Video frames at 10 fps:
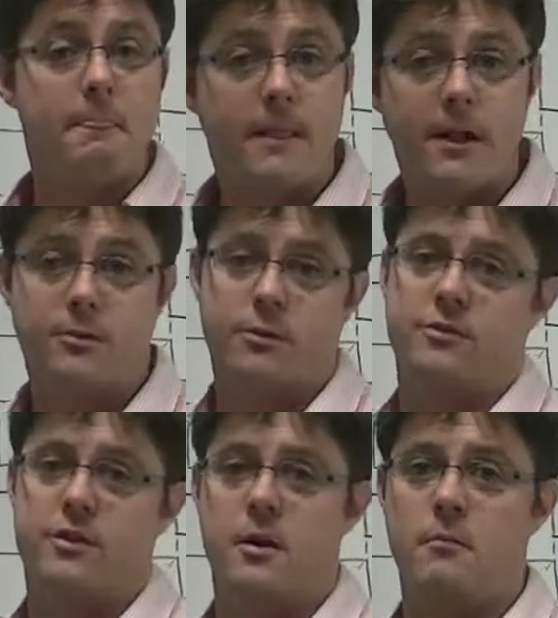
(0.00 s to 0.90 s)
That's what's
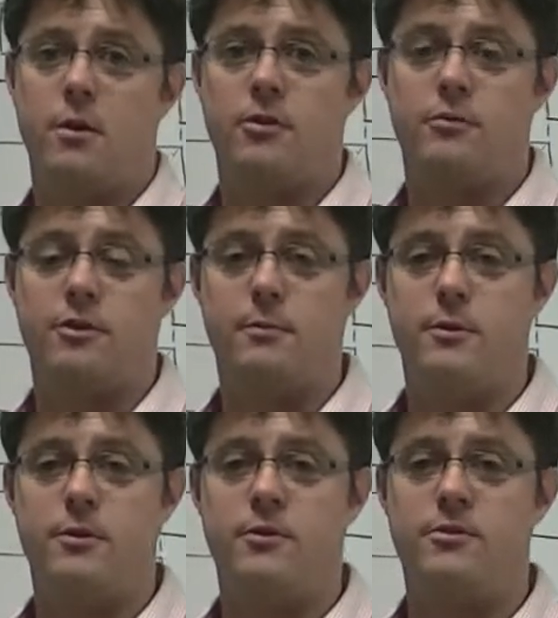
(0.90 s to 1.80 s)
done in most
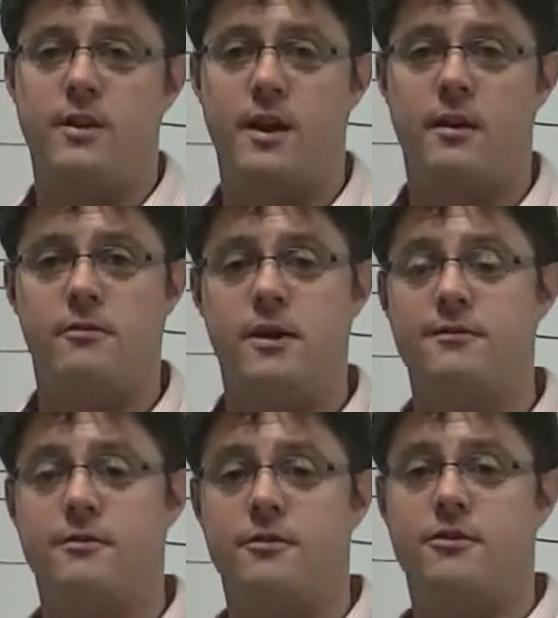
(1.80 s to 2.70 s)
CPUs, and
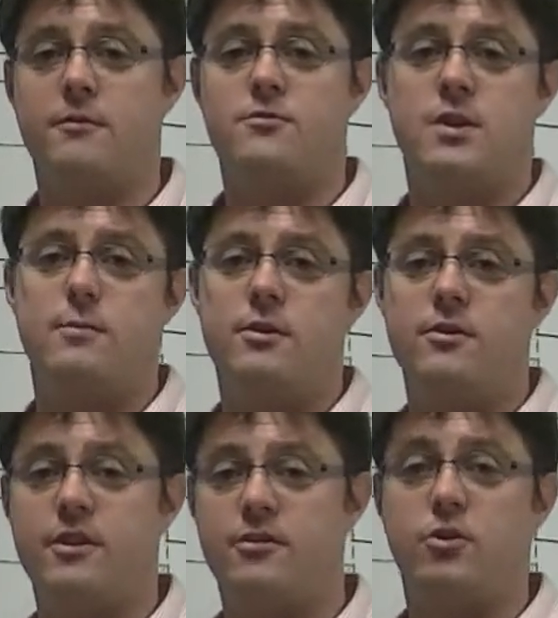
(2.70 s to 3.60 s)
even on some
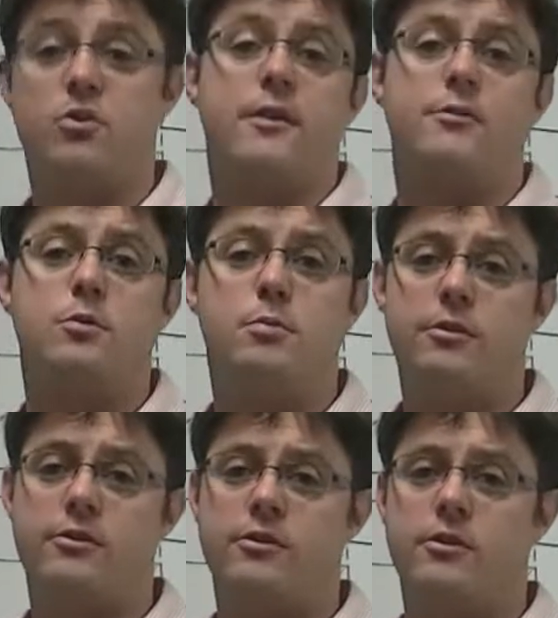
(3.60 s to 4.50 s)
GPUs, that's graphical
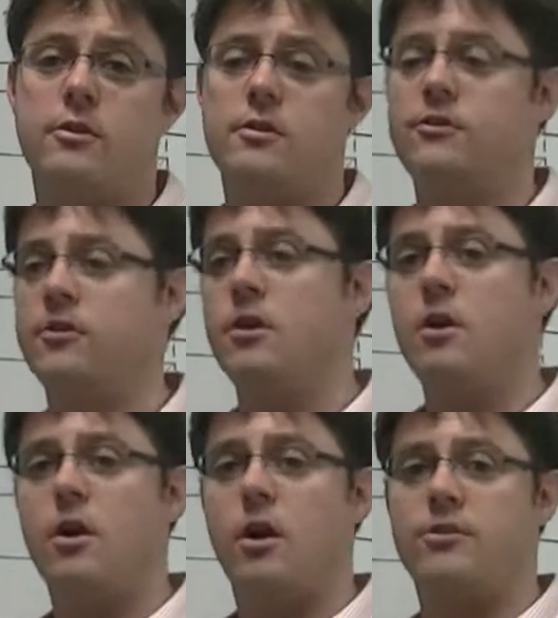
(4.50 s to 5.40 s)
processing units,
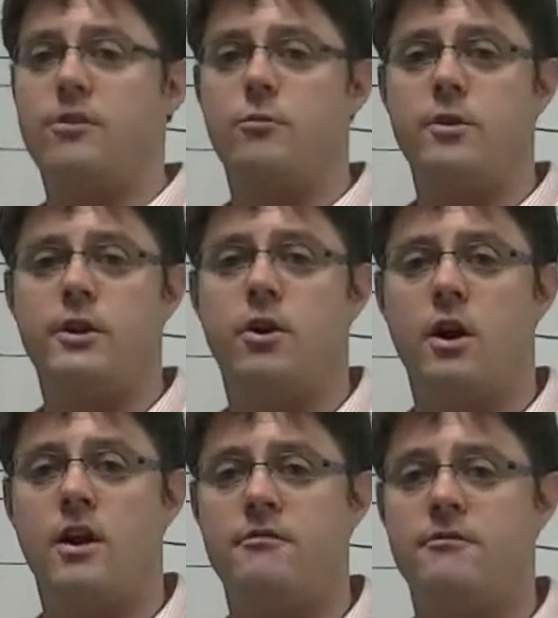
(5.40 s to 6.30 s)
on some really
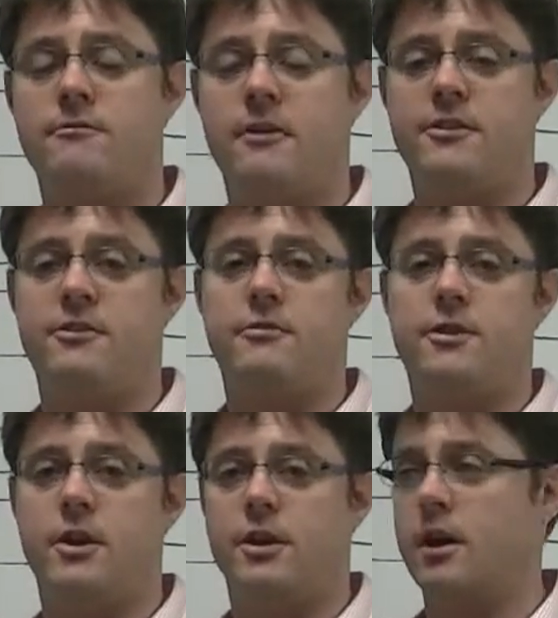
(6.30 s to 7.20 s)
high-end fancy
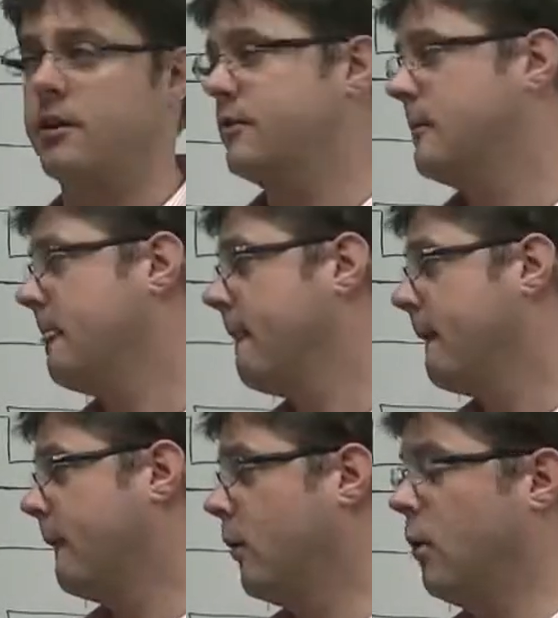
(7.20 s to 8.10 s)
video cards.
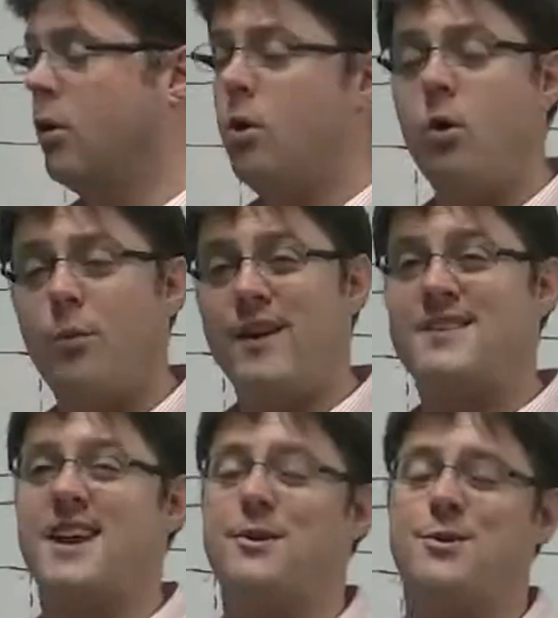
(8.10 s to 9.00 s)
Or we can
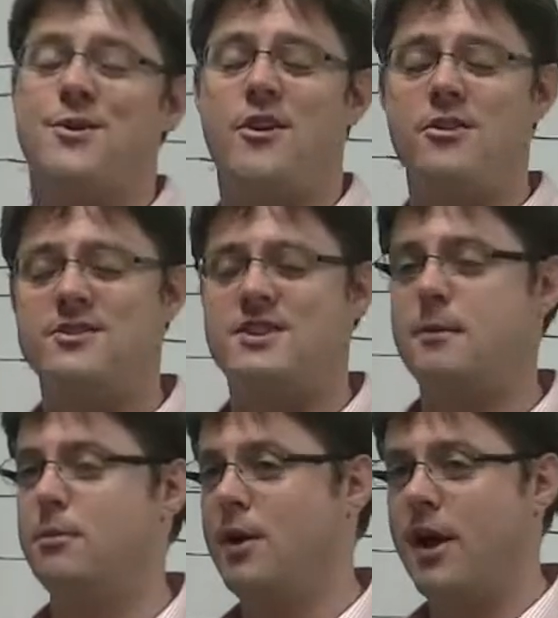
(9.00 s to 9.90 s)
take it another
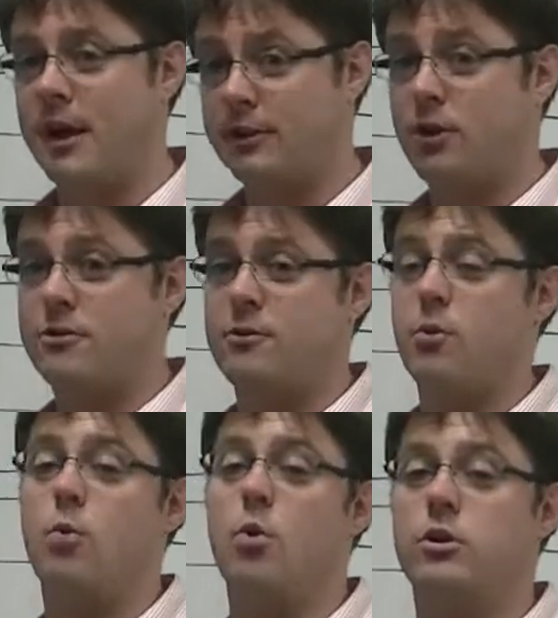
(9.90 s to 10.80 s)
step and go through
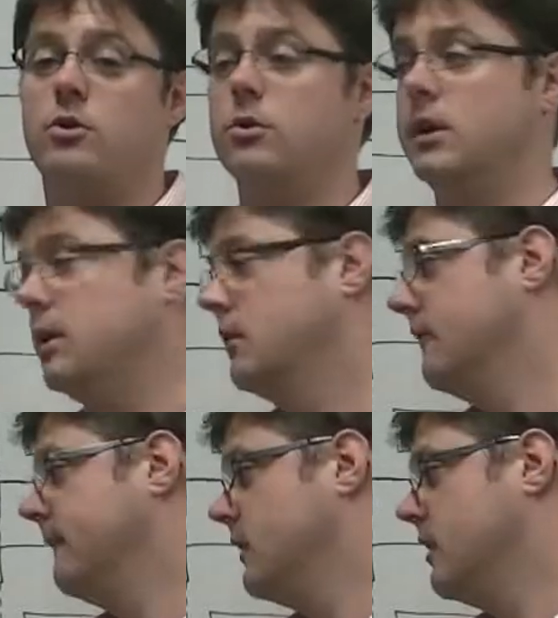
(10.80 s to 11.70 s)
to water cooling.
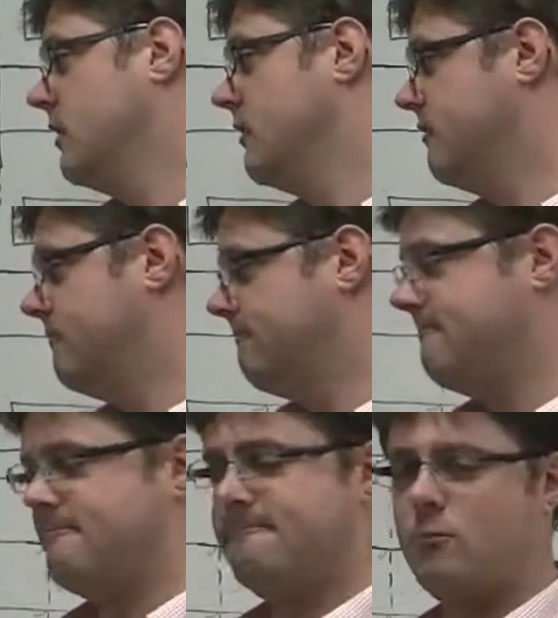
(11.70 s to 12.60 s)

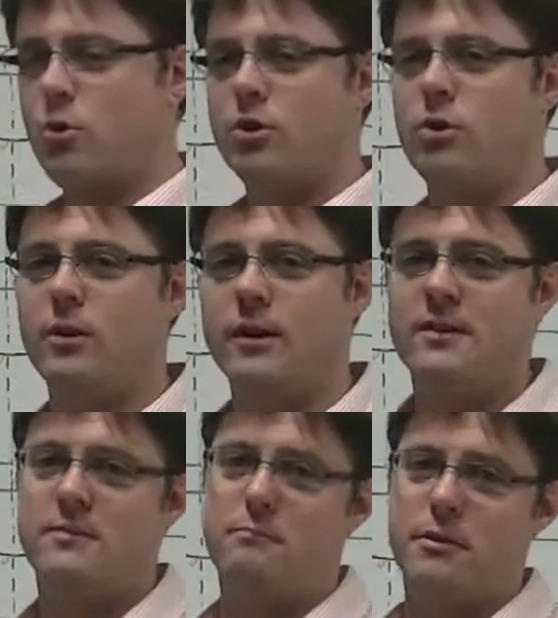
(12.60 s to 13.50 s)
Water cooling,
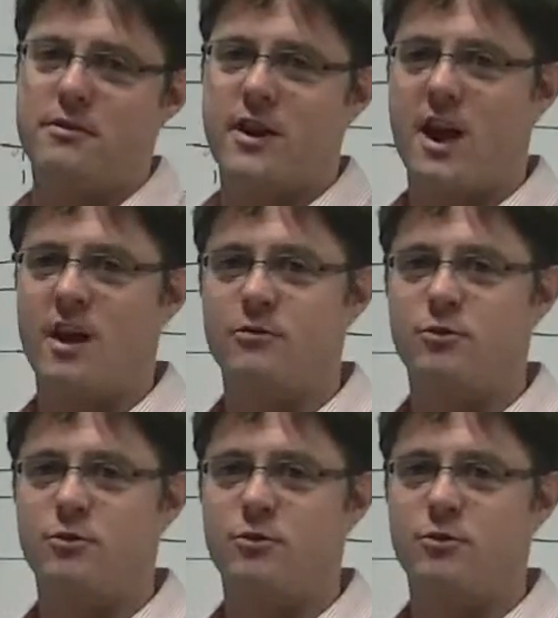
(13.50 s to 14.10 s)
bit of an art